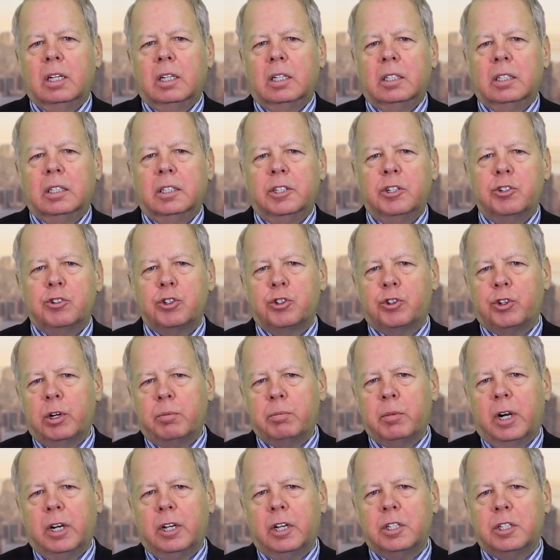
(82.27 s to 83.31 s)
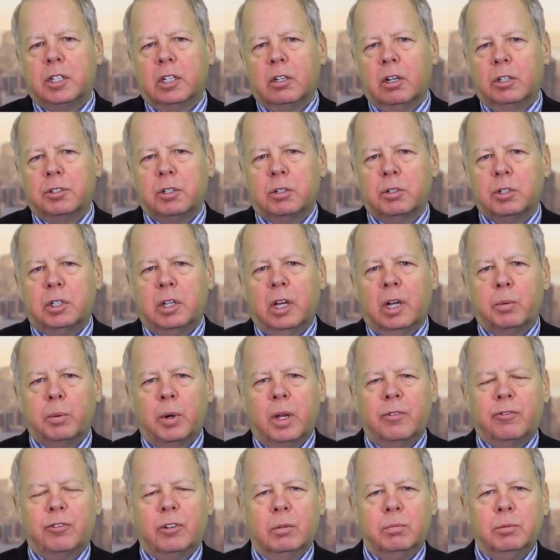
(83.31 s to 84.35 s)
Uh, interest rate markets I'd also stay
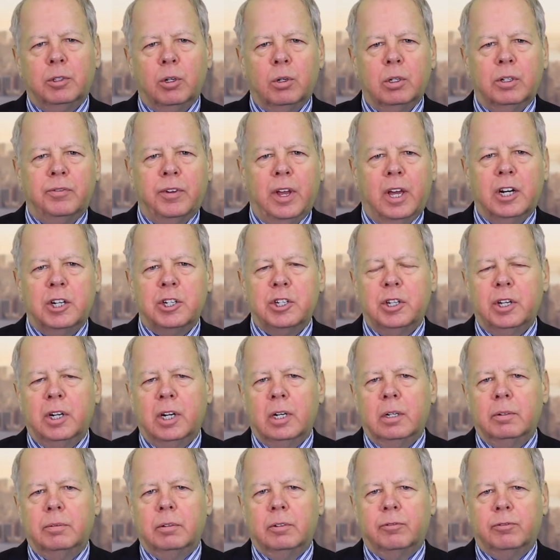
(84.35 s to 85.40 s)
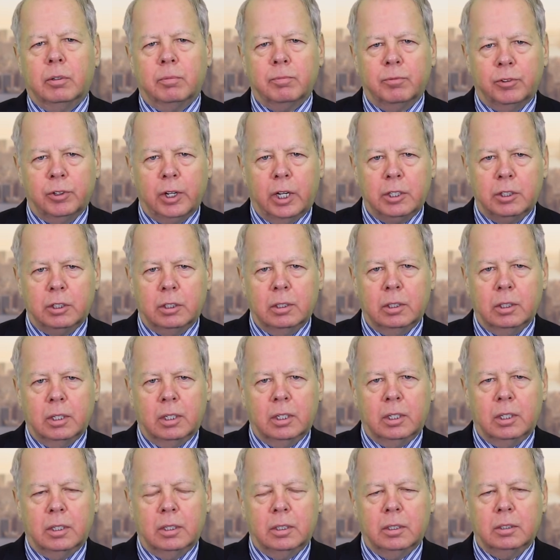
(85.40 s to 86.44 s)
away from, no advantage there. From flight,
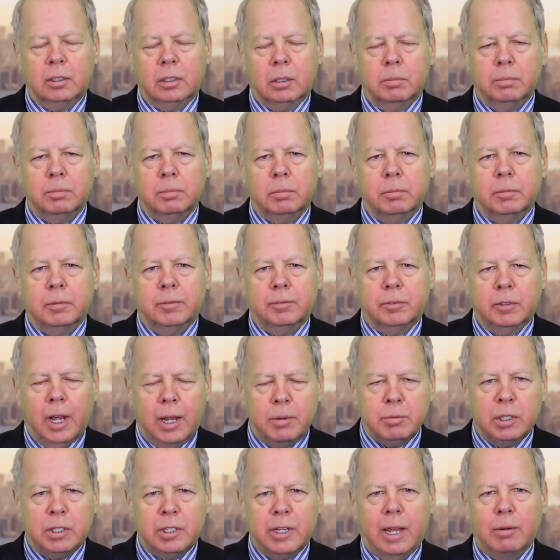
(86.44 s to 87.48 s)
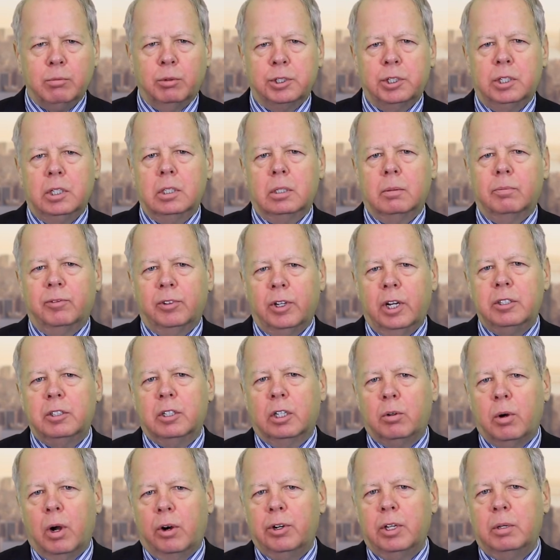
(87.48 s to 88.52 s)
uh, some time to time we'll see some flight to
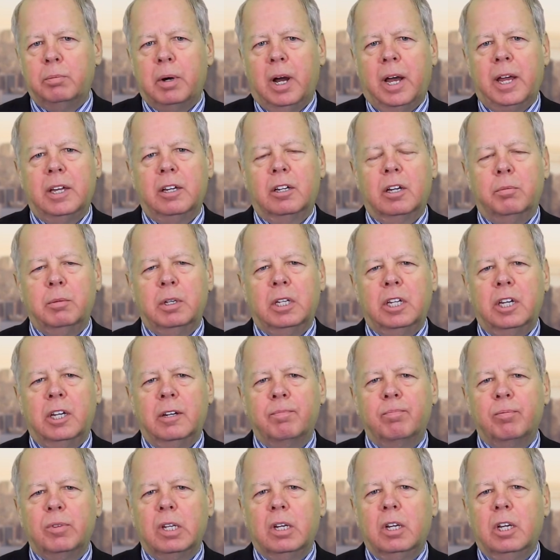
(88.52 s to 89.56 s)
quality buying coming in.